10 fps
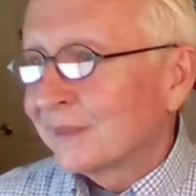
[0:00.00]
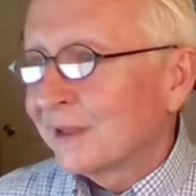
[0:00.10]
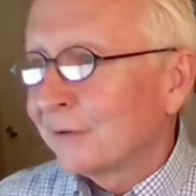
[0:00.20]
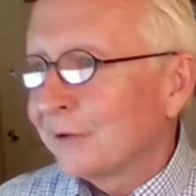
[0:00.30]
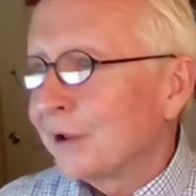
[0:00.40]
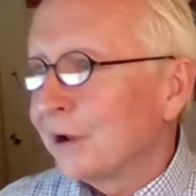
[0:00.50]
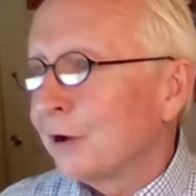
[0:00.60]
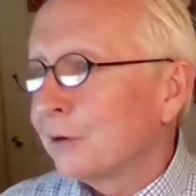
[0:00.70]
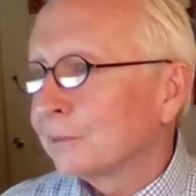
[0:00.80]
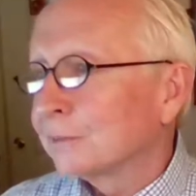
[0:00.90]
There we
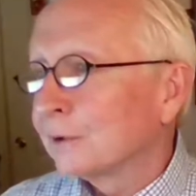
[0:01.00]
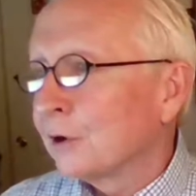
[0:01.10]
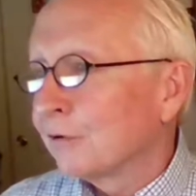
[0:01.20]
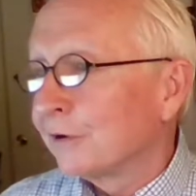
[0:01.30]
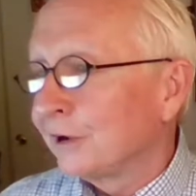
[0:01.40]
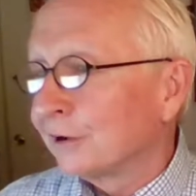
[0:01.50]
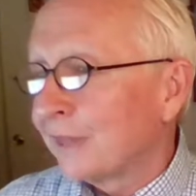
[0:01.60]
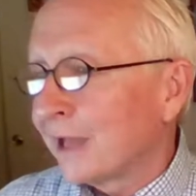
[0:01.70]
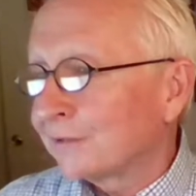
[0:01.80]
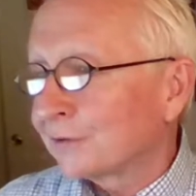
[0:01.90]
go. Go over here to
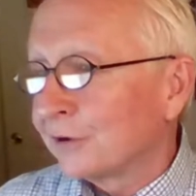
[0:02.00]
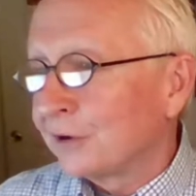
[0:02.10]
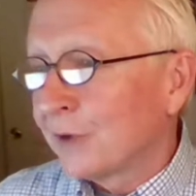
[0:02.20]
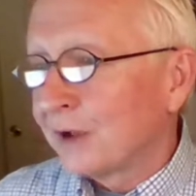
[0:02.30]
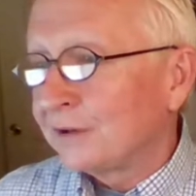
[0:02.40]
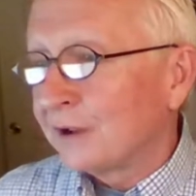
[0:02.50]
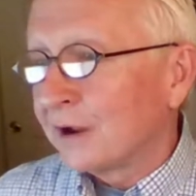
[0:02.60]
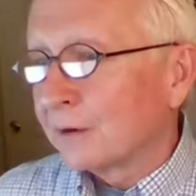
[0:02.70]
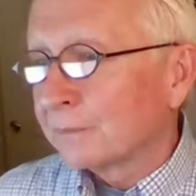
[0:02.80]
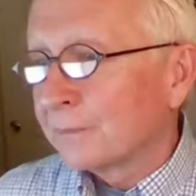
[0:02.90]
that screen right
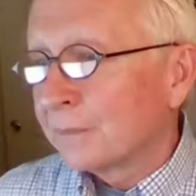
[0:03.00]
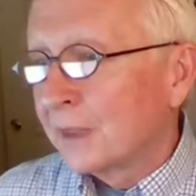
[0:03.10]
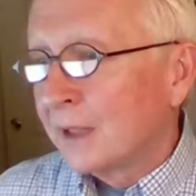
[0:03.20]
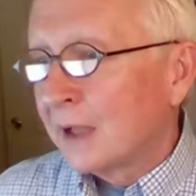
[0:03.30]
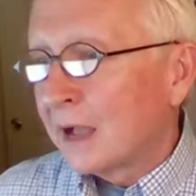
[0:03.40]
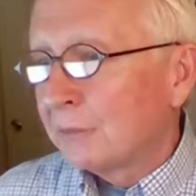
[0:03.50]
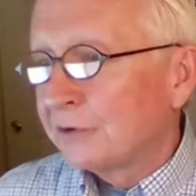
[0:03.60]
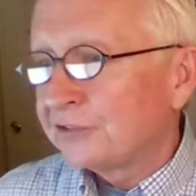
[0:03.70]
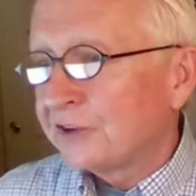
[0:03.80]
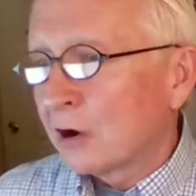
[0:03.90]
there. I'm going
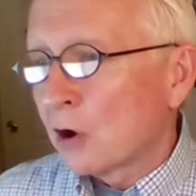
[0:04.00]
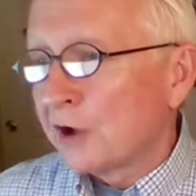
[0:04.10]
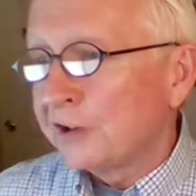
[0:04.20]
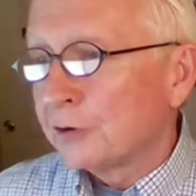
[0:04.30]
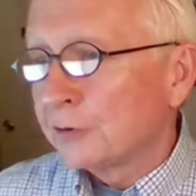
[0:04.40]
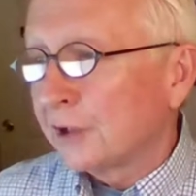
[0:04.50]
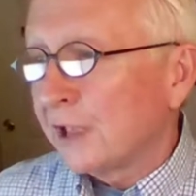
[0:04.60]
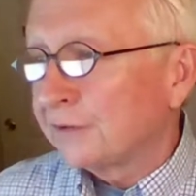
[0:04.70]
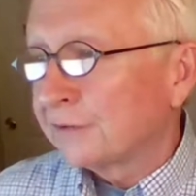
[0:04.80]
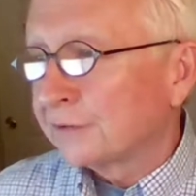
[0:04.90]
to share audio in
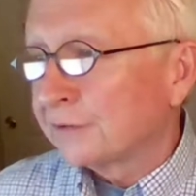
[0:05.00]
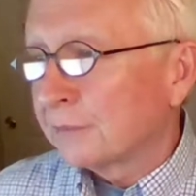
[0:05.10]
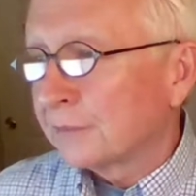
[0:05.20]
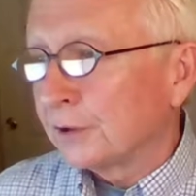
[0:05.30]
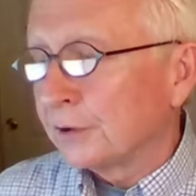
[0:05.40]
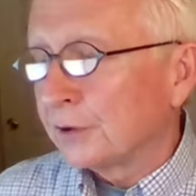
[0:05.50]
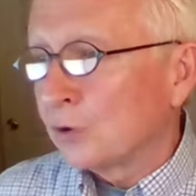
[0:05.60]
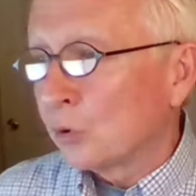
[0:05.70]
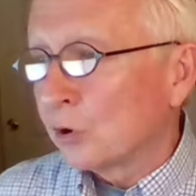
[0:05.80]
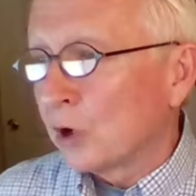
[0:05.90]
case there's something good
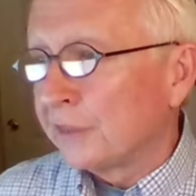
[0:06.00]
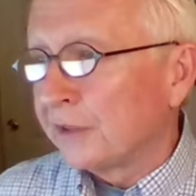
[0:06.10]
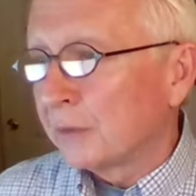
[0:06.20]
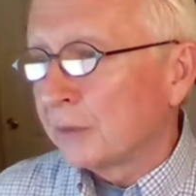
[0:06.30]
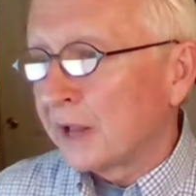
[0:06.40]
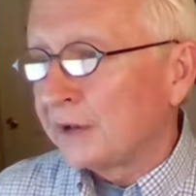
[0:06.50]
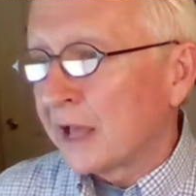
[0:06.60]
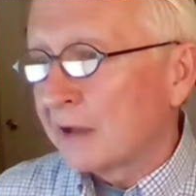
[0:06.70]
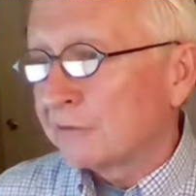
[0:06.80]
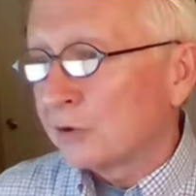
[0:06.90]
going on there, but I
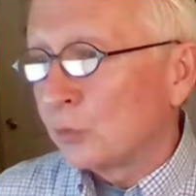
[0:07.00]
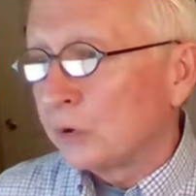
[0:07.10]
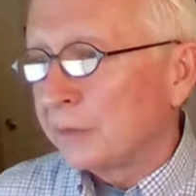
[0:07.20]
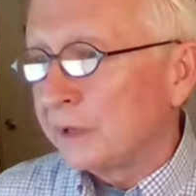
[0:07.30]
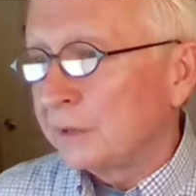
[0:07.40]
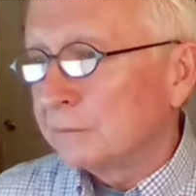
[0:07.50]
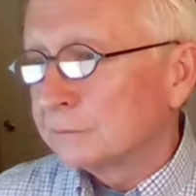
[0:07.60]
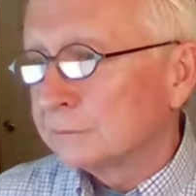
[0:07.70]
doubt if there will be.